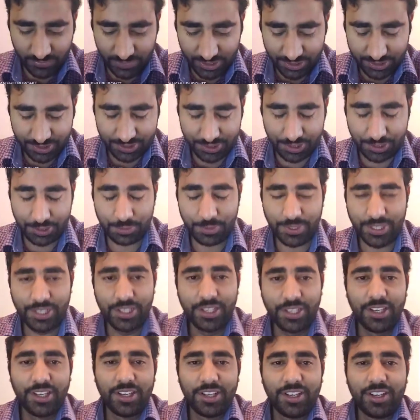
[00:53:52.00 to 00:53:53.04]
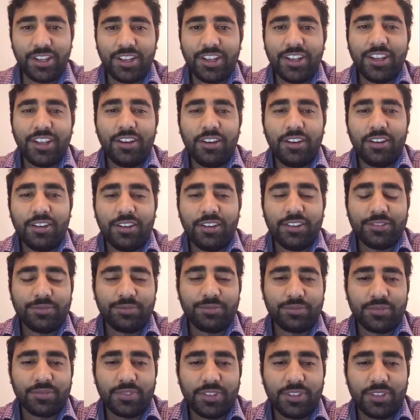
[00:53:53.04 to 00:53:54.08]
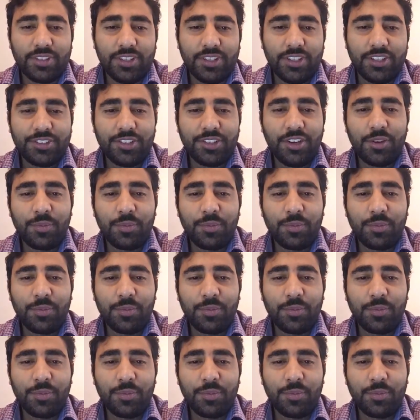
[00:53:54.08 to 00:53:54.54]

Excuse me, uh, it's